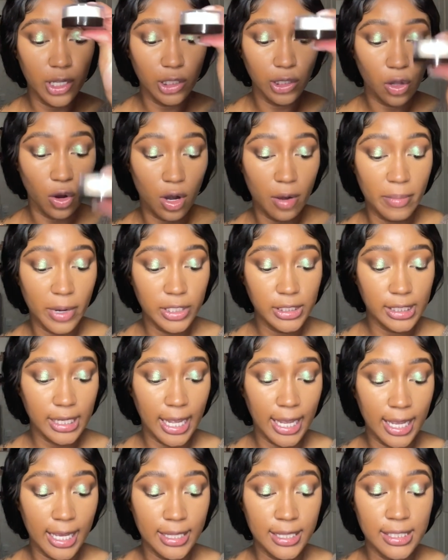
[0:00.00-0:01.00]
Laura
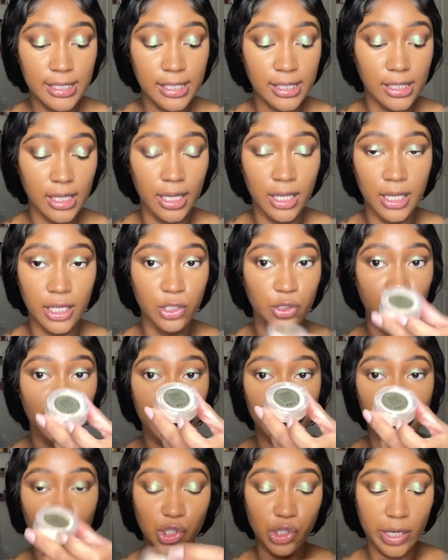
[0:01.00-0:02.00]
Mercier. This is in
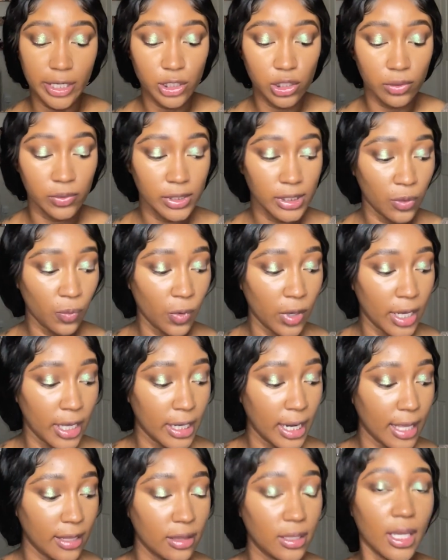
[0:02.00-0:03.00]
just the translucent one.
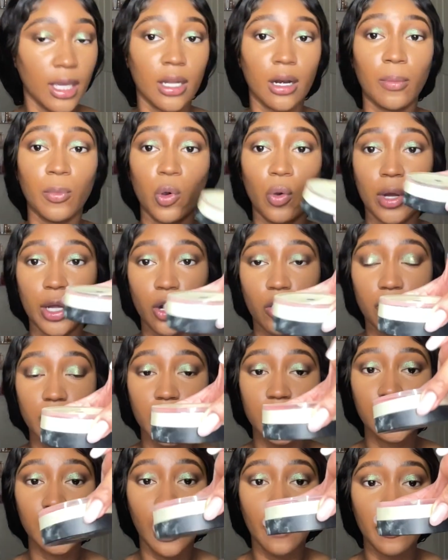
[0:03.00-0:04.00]
And then I'm going over the
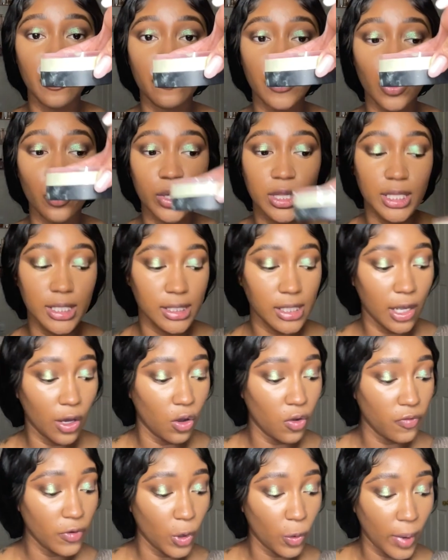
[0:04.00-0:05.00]
top of it with this
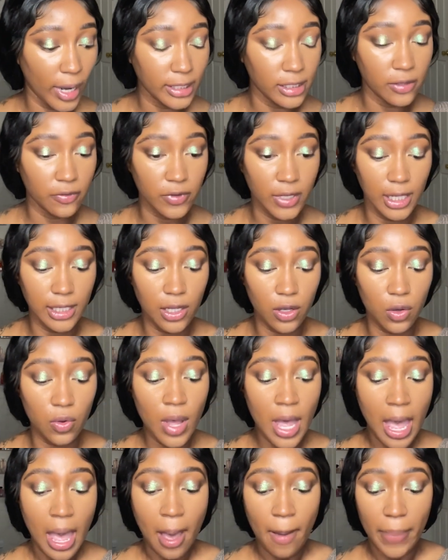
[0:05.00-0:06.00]
e.l.f. Corrective Yellow
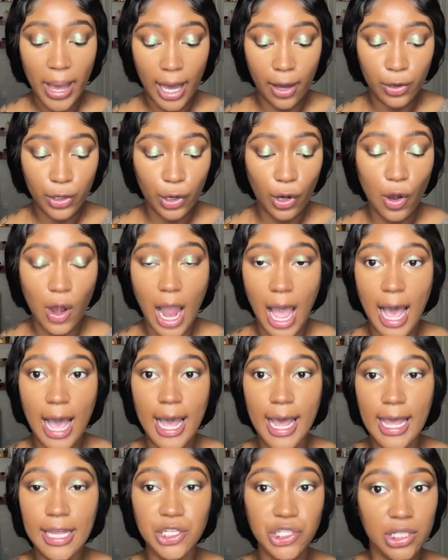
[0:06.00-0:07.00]
Powder.
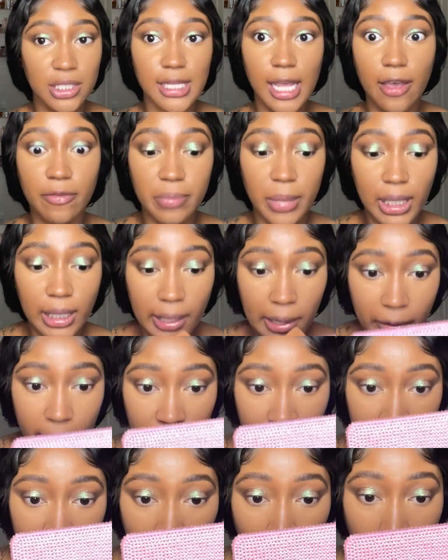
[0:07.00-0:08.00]
I just have been
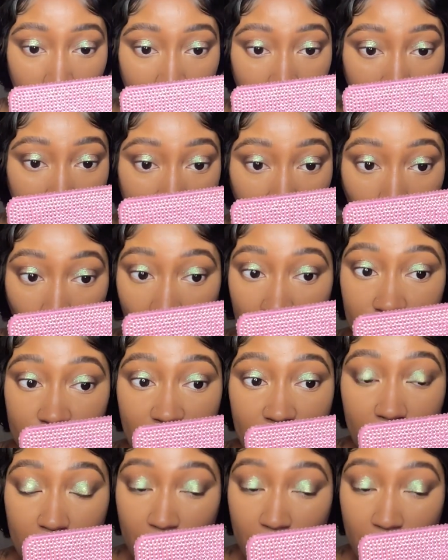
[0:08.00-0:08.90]
loving the way that